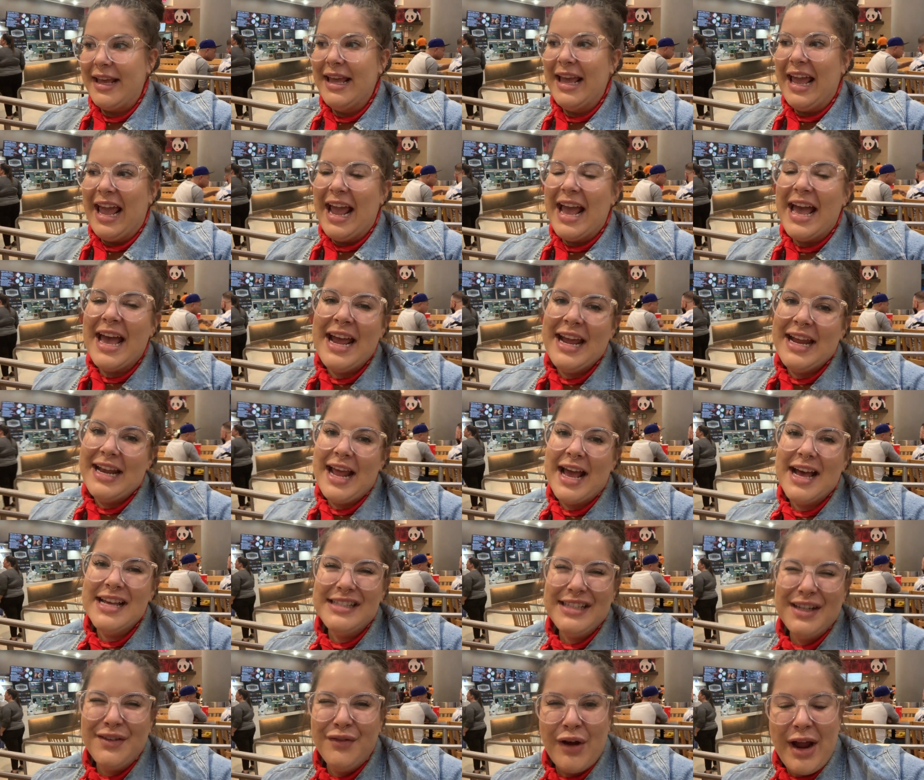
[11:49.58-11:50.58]
And
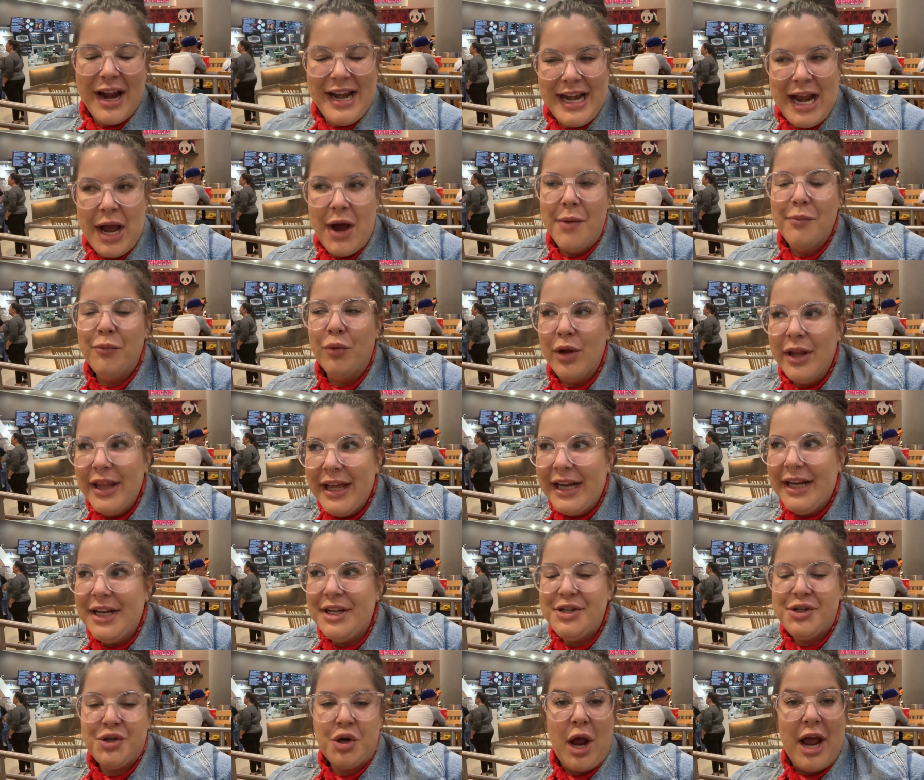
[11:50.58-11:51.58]
as of right now, I'm really
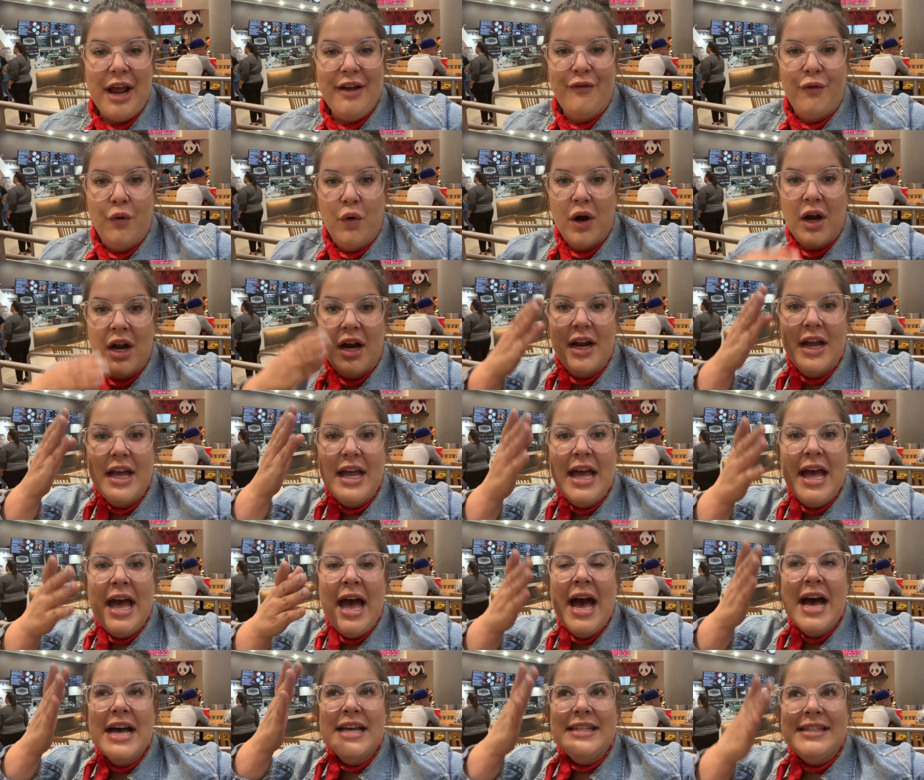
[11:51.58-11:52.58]
going to try for
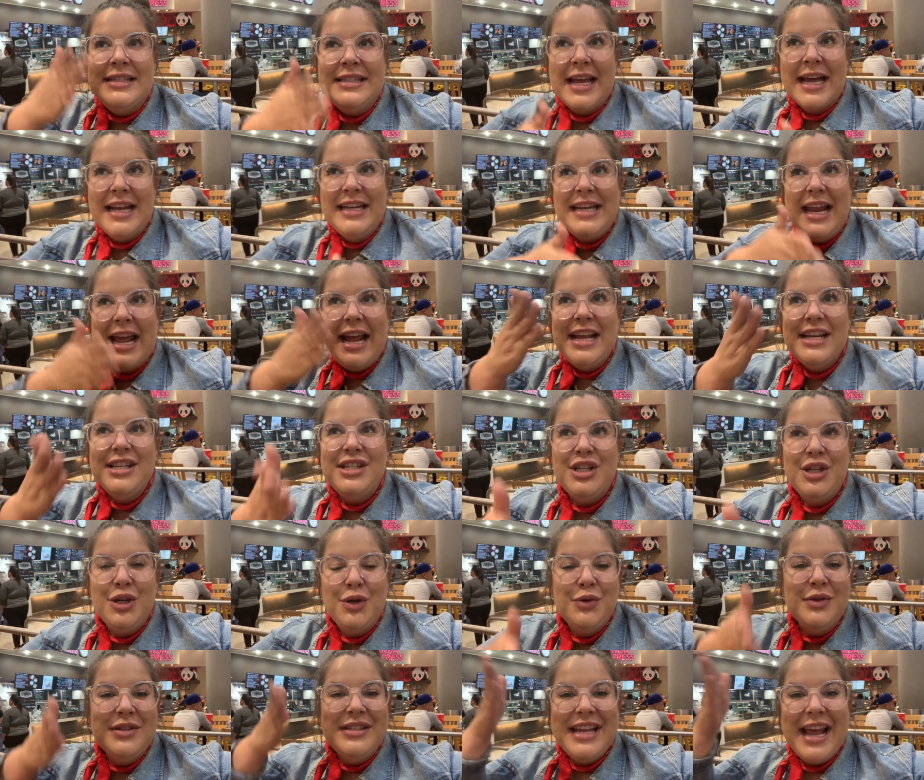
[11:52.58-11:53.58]
Sunday,
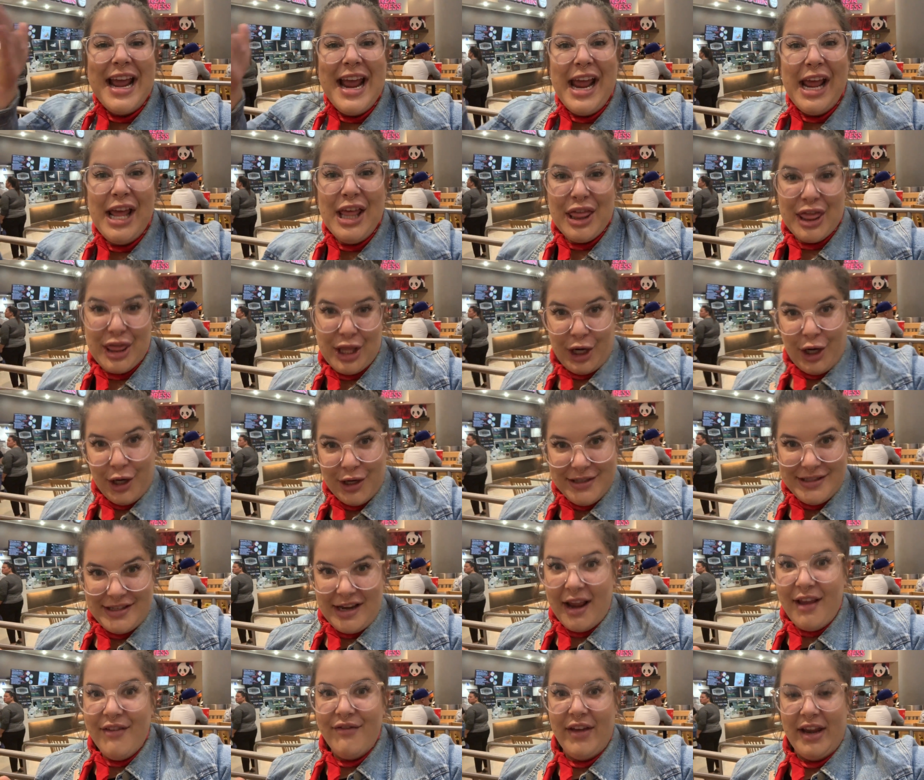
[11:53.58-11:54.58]
Tuesday,
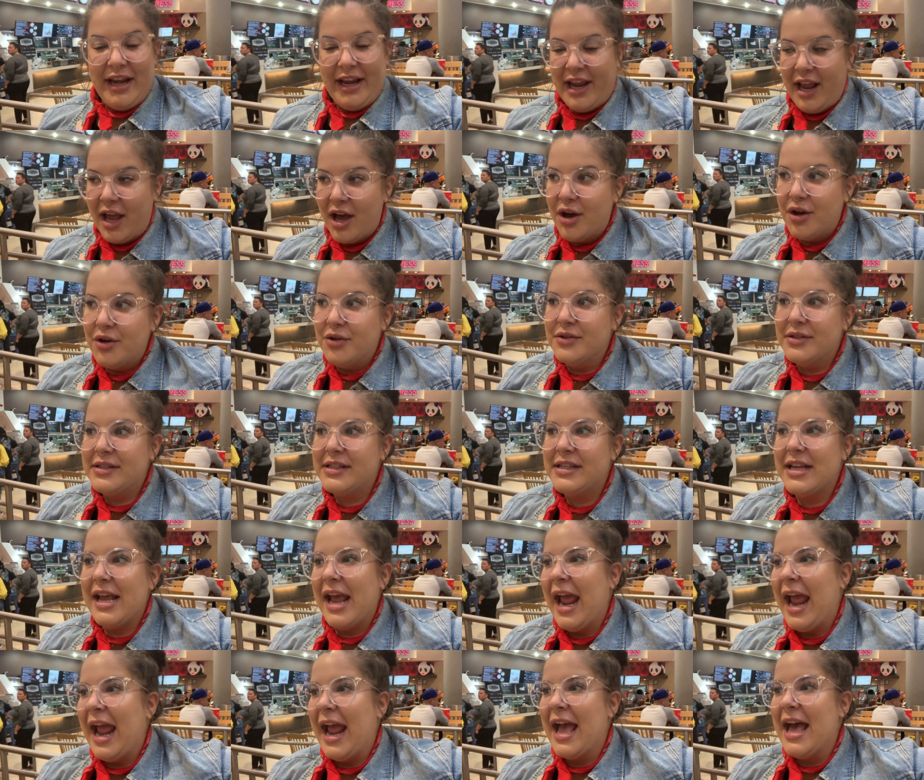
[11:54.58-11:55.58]
Thursday videos.
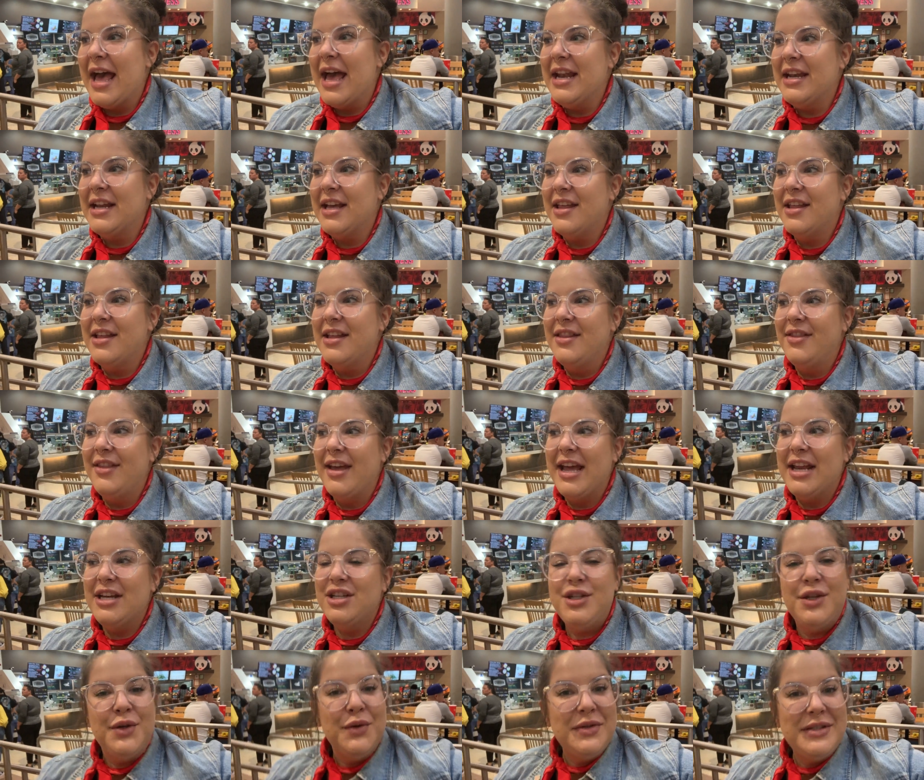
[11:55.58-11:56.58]
And
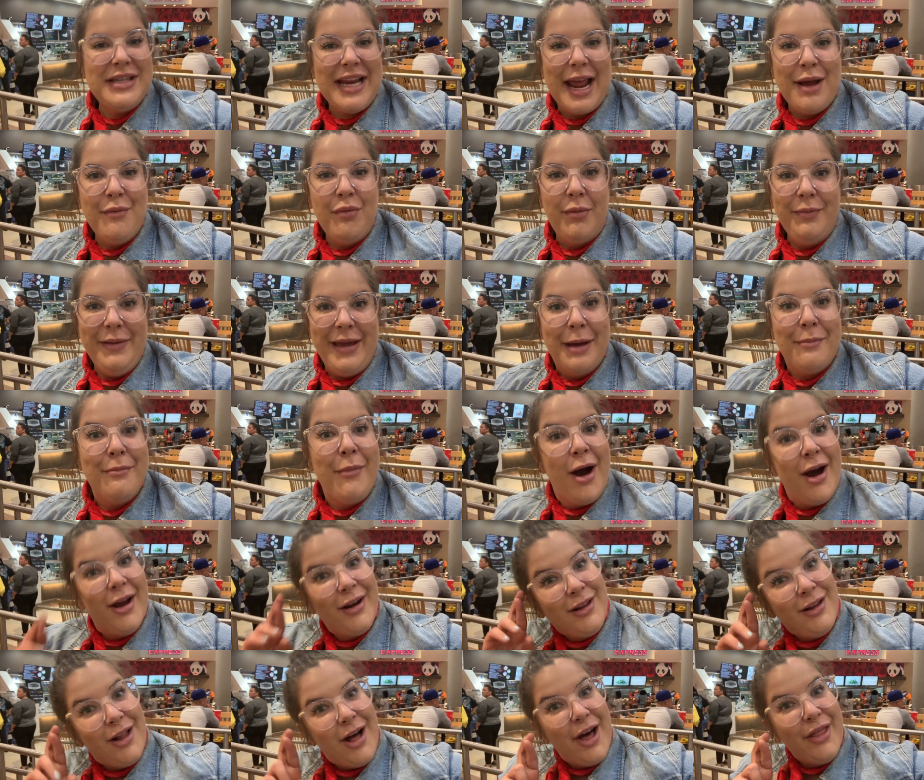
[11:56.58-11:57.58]
then Tuesday will be a
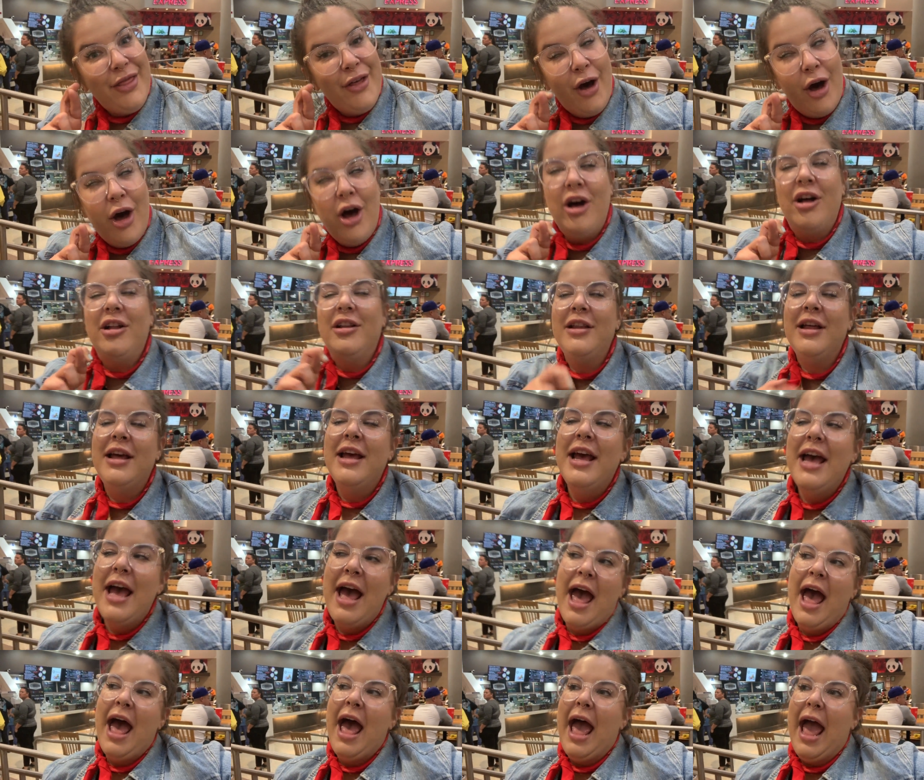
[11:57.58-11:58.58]
ModCloth haul.
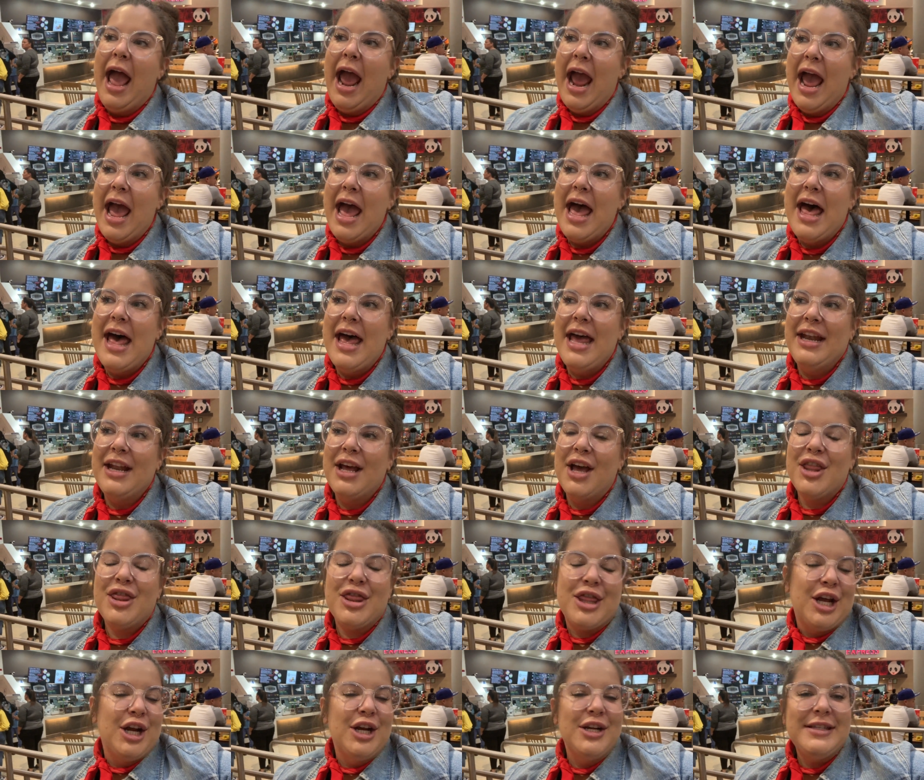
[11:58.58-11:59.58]
And
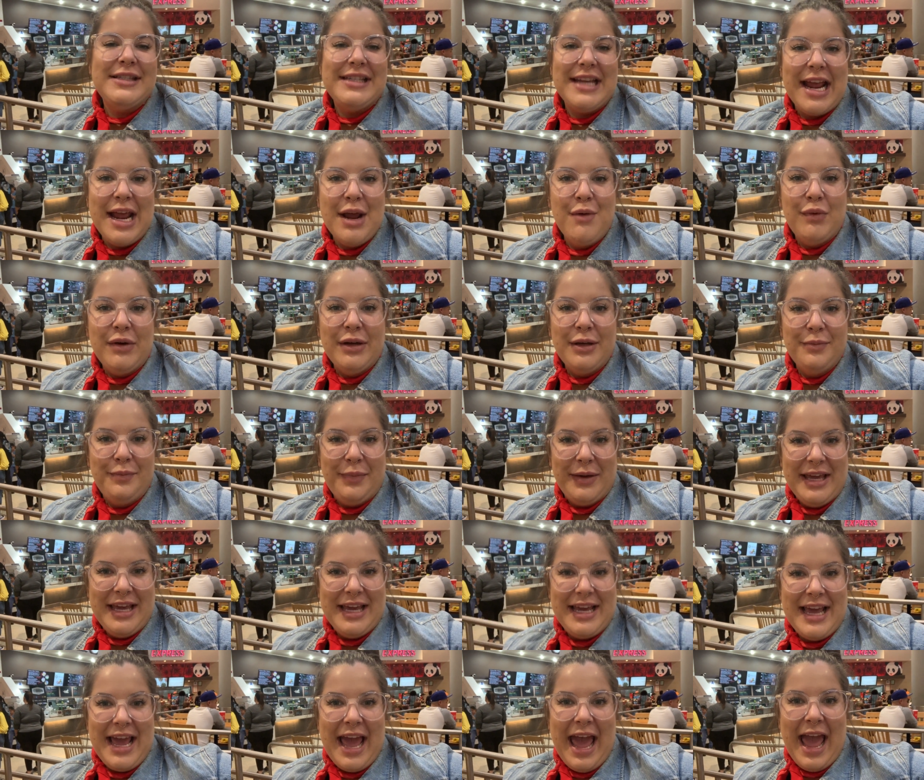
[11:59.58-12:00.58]
Thursday will
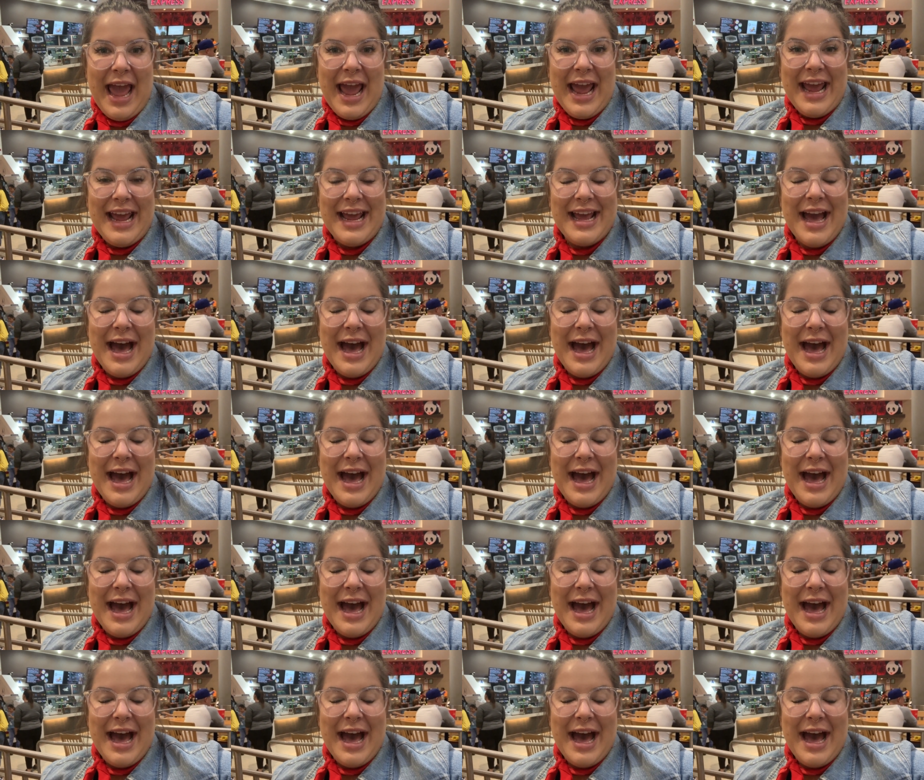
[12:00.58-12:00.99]
be a